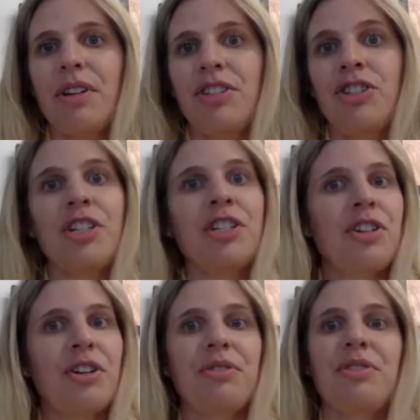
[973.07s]
she
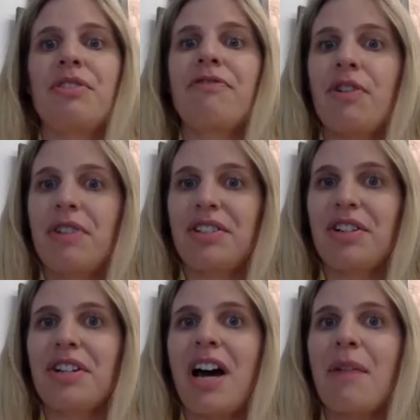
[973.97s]
chose to focus
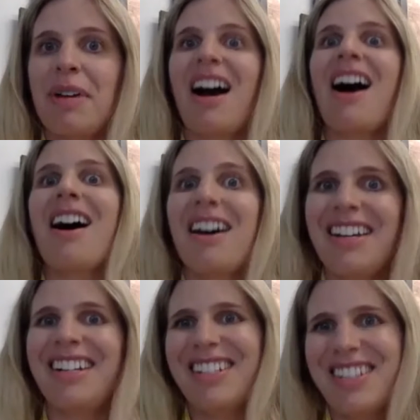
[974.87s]
her topic
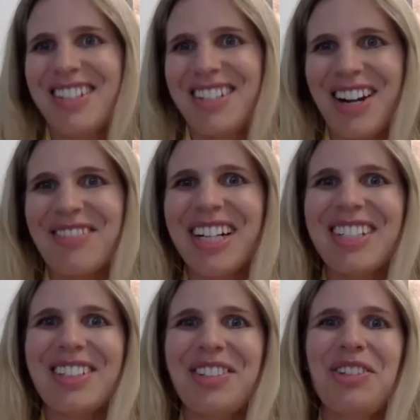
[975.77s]
on innocence at
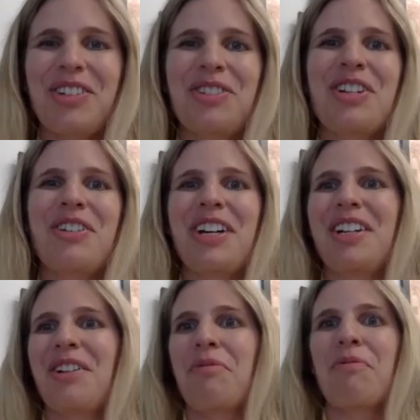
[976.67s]
risk. So she
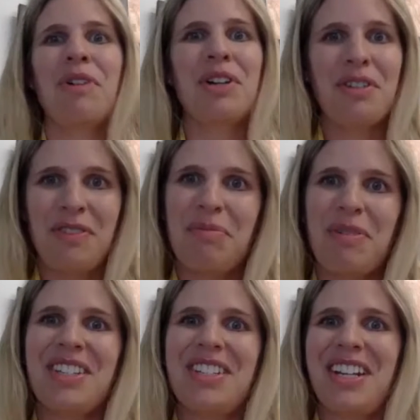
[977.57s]
created a wonderful
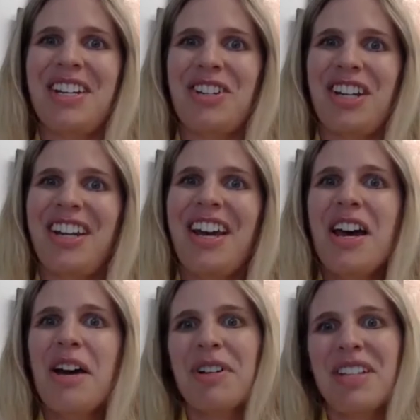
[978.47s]
presentation,
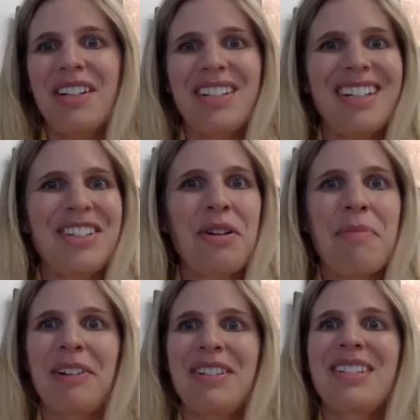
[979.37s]
presented it to
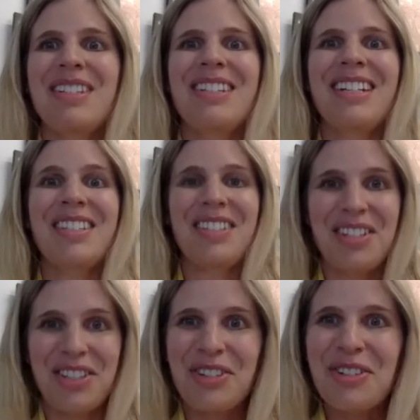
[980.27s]
about 60
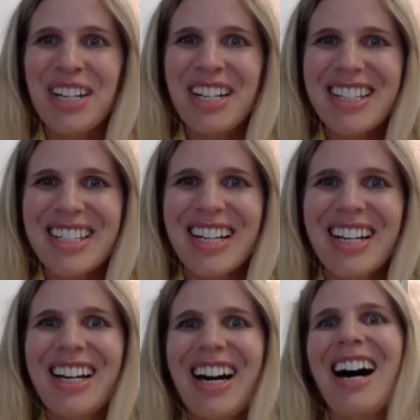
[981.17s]
students
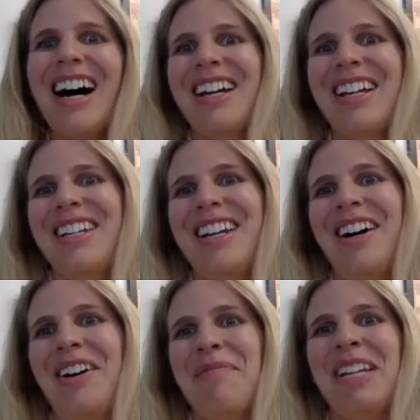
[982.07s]
on
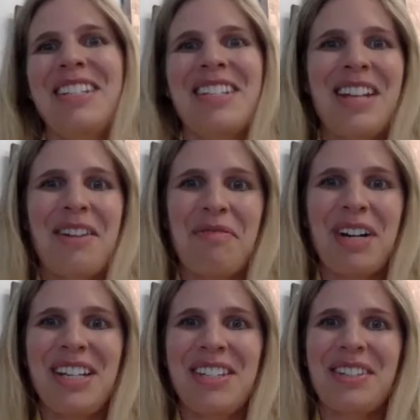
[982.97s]
Innocence at
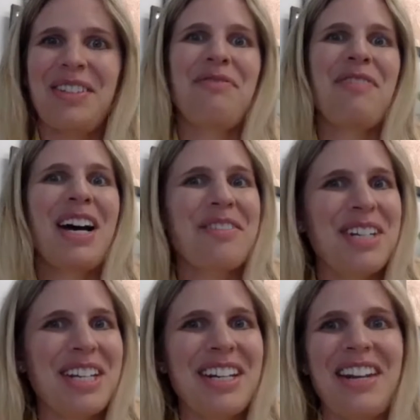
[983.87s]
Risk, the
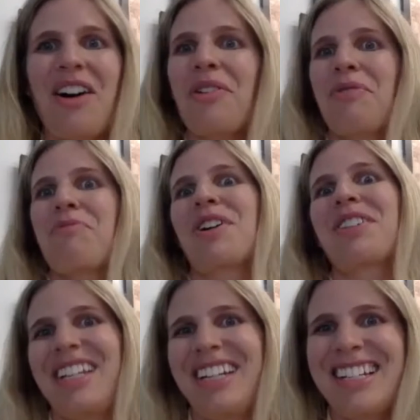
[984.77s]
founding, and all the work
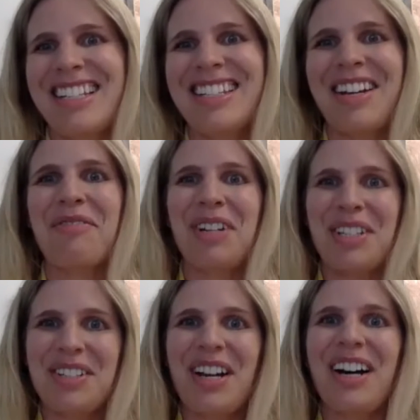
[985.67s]
that Innocence at
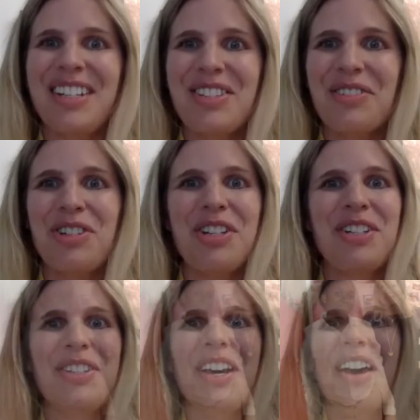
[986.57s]
Risk does. So she
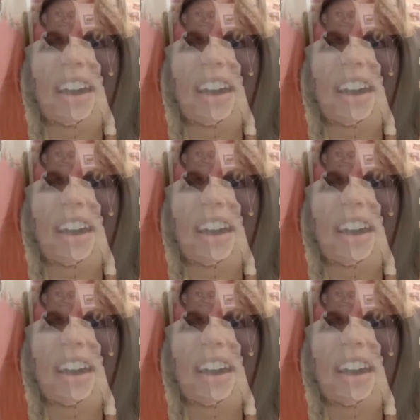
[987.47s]
is